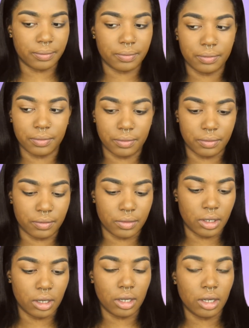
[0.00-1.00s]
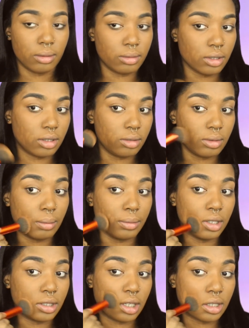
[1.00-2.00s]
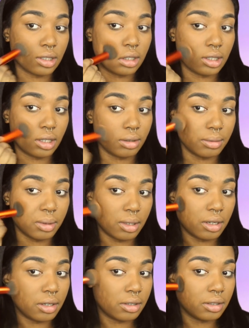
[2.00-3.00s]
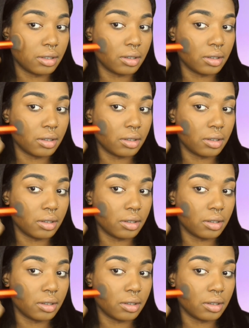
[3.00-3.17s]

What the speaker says: I'm just gonna use my brush actually, I don't even care.